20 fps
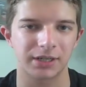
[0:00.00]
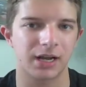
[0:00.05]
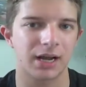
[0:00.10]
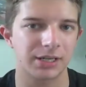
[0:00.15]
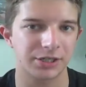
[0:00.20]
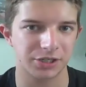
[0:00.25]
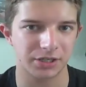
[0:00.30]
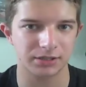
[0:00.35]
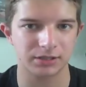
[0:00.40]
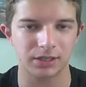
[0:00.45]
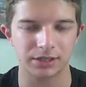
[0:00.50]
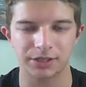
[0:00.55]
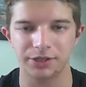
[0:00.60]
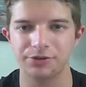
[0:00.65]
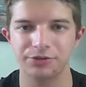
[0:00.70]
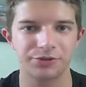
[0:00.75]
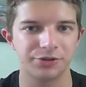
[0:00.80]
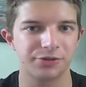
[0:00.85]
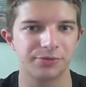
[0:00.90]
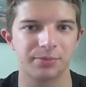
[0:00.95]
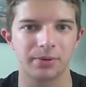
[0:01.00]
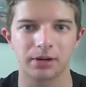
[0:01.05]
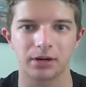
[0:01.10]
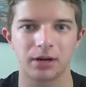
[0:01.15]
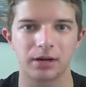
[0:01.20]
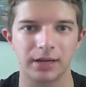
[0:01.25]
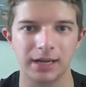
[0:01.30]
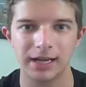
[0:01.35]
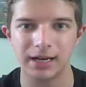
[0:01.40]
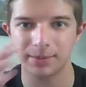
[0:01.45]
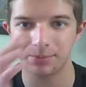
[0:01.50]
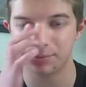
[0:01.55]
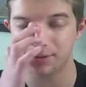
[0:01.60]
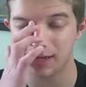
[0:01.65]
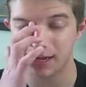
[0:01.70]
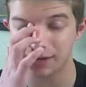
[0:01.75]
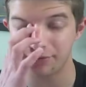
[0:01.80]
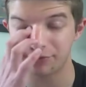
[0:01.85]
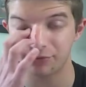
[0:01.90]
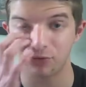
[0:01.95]
not just on YouTube, but on any
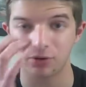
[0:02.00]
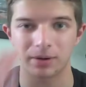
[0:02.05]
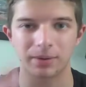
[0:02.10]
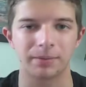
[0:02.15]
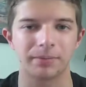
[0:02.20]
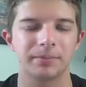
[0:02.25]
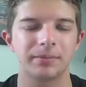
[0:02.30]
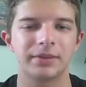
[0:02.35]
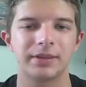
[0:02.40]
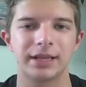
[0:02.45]
platform